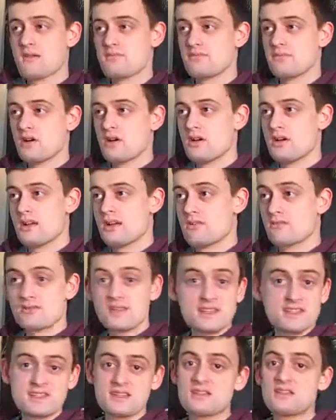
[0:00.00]
But in
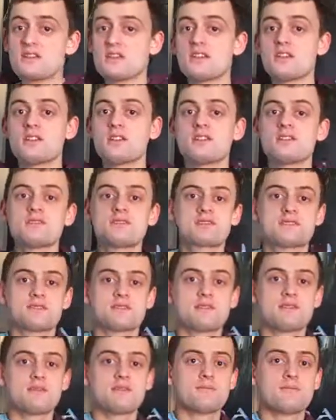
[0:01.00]
recent
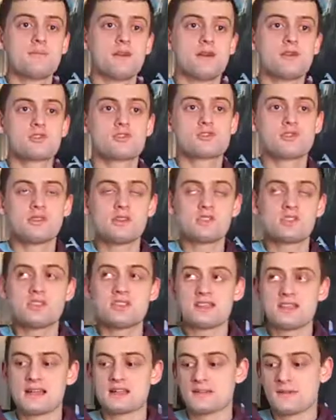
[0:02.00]
years,
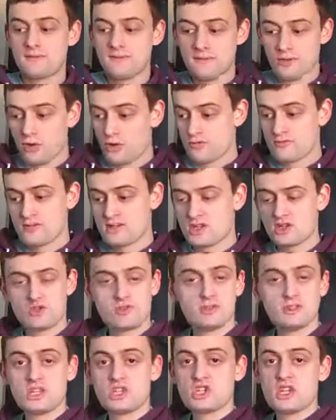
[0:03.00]
trilogies like the Forerunner
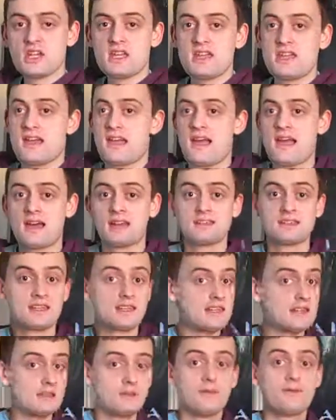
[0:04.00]
trilogy and
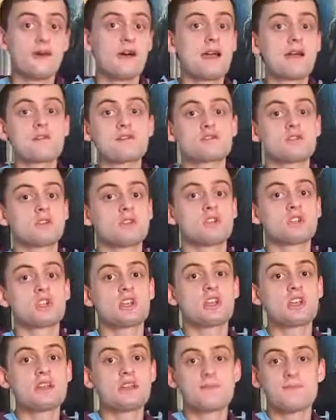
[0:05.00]
Kilo 5
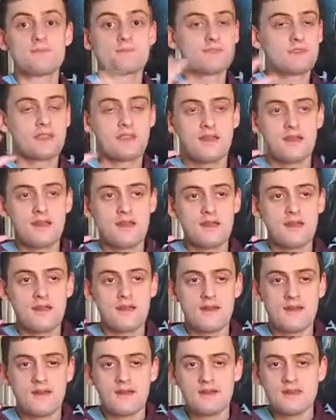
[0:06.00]
trilogy,
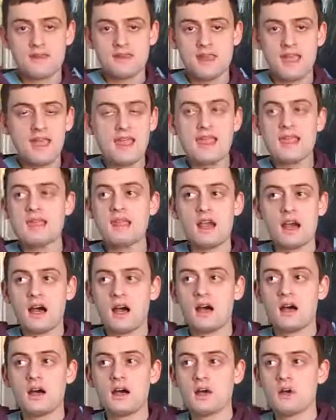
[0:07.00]
they
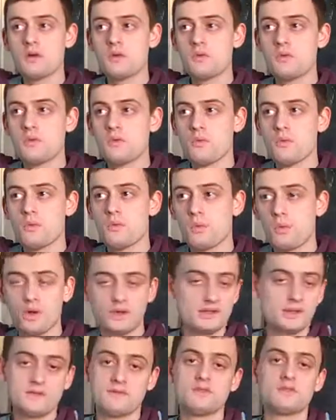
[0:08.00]
are
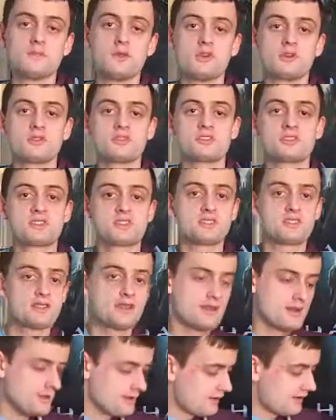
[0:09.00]
wonderful books.
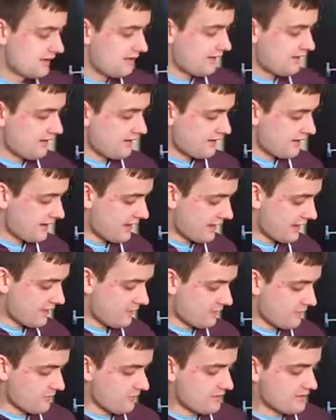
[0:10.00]

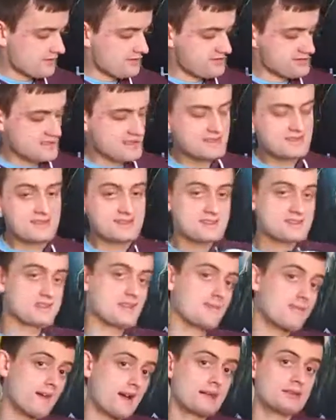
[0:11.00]
Now, since this is
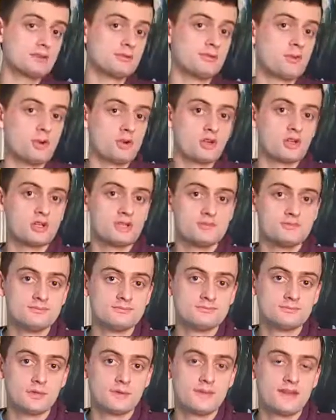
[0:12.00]
the final book
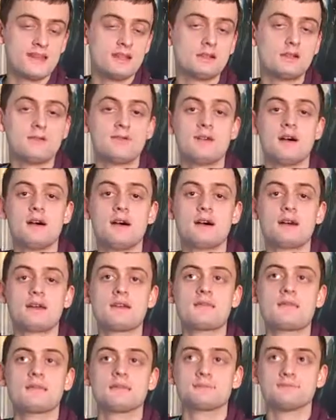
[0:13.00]
of Kilo
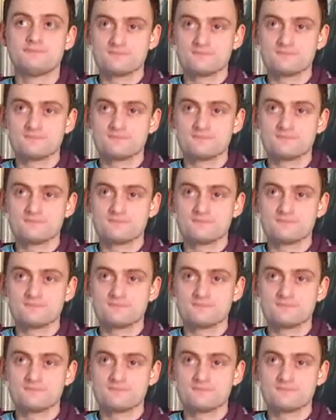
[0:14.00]
5,